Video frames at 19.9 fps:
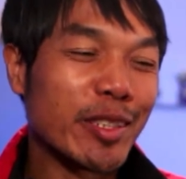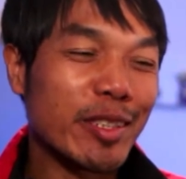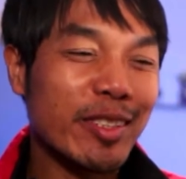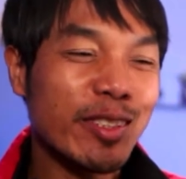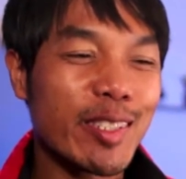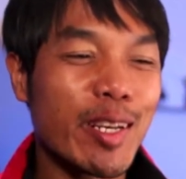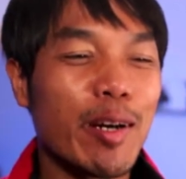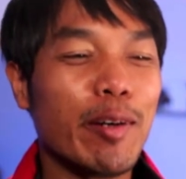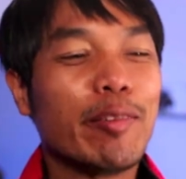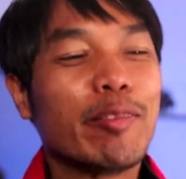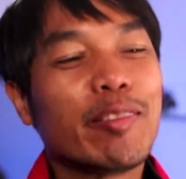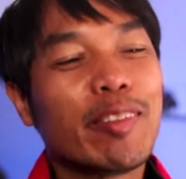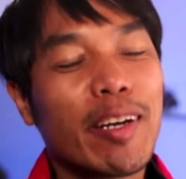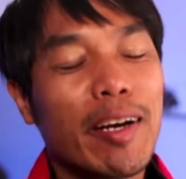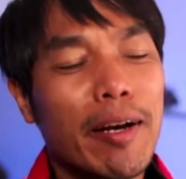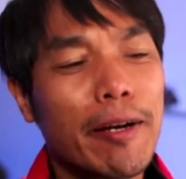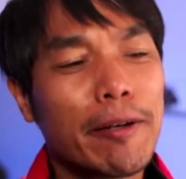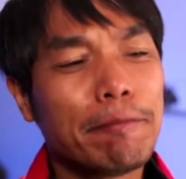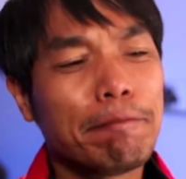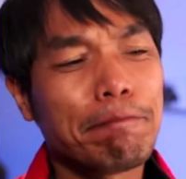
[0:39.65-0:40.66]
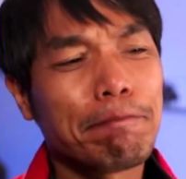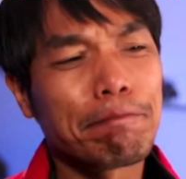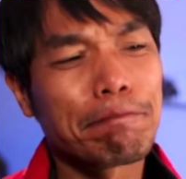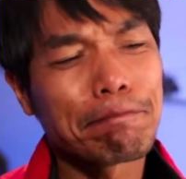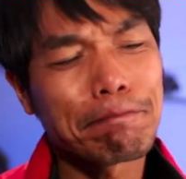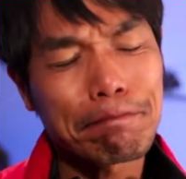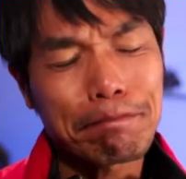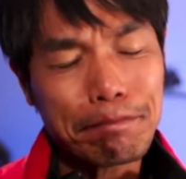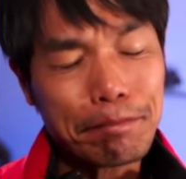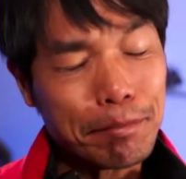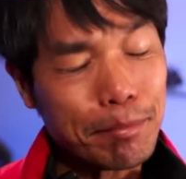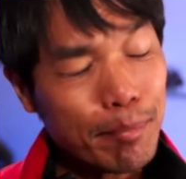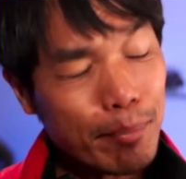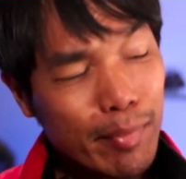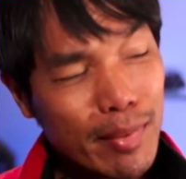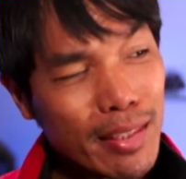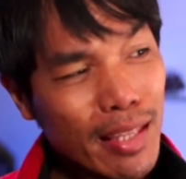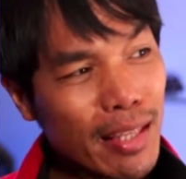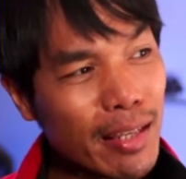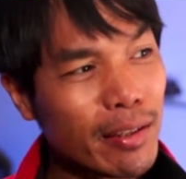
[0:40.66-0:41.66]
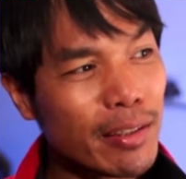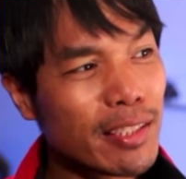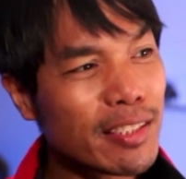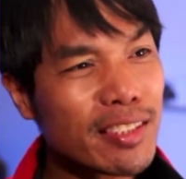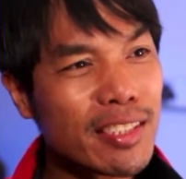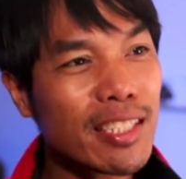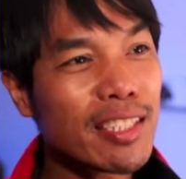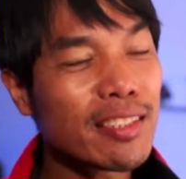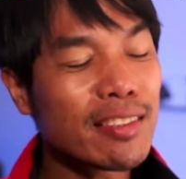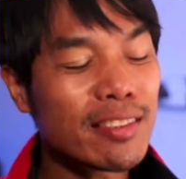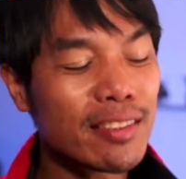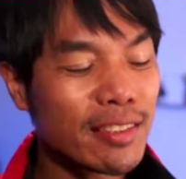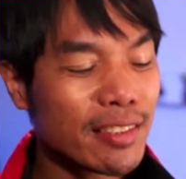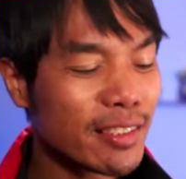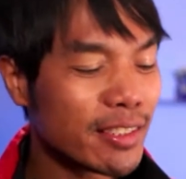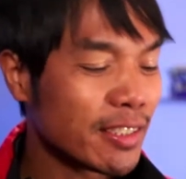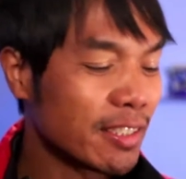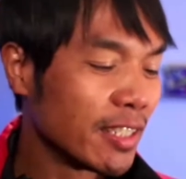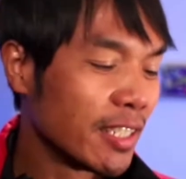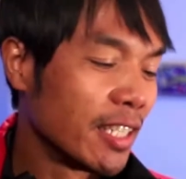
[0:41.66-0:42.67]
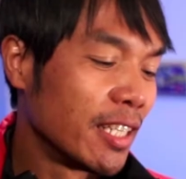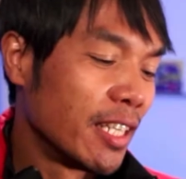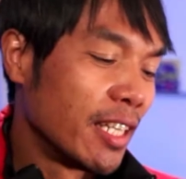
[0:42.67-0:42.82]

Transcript: yourself. Let's get into the